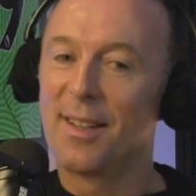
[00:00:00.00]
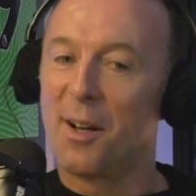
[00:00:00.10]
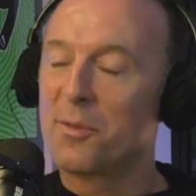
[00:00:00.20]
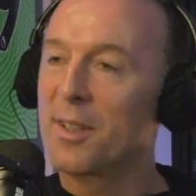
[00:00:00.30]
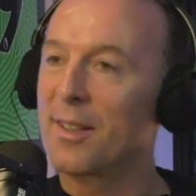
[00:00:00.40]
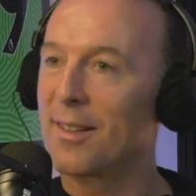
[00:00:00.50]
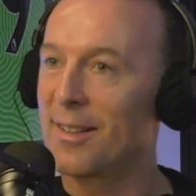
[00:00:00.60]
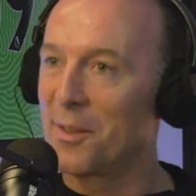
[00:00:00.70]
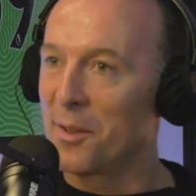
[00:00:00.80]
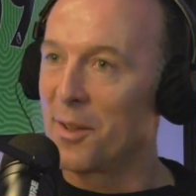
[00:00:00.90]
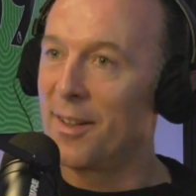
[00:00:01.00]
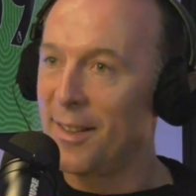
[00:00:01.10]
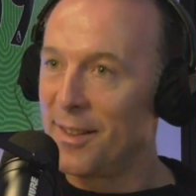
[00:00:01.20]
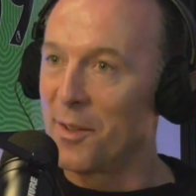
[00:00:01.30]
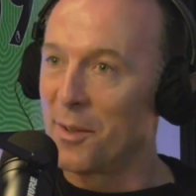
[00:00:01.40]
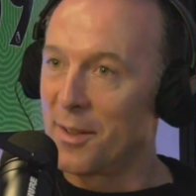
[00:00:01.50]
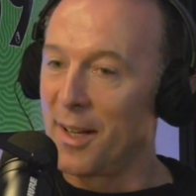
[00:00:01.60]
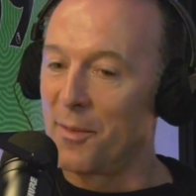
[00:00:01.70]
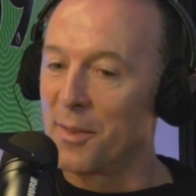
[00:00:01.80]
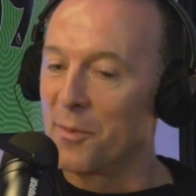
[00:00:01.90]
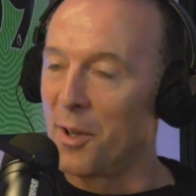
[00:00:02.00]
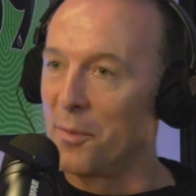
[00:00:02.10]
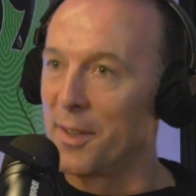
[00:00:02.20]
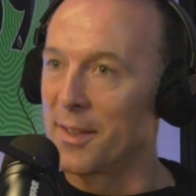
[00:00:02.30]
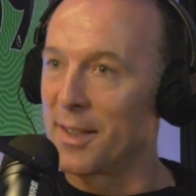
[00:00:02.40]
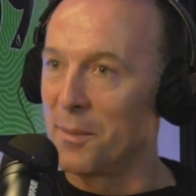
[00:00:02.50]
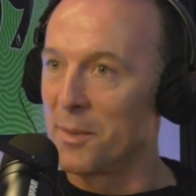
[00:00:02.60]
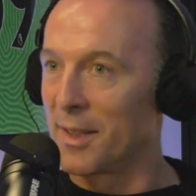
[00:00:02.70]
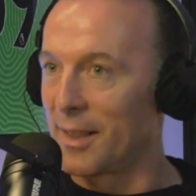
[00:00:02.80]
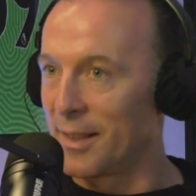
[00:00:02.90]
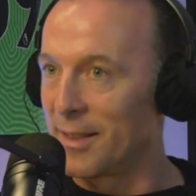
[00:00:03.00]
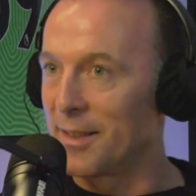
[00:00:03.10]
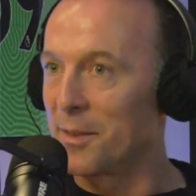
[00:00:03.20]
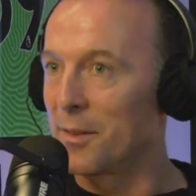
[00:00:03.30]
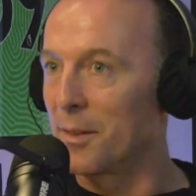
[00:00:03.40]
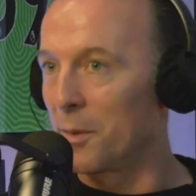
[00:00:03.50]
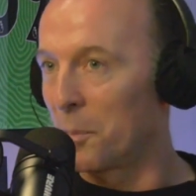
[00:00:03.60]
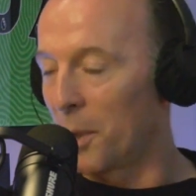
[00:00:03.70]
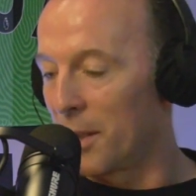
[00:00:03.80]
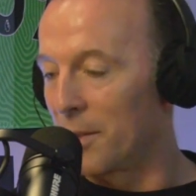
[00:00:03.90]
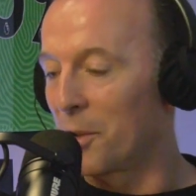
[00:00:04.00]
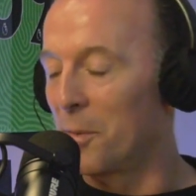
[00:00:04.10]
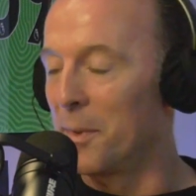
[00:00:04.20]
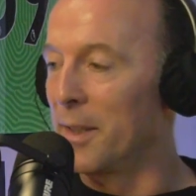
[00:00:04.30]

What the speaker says: Obviously, you're heavily involved with the teams in England. The players are coming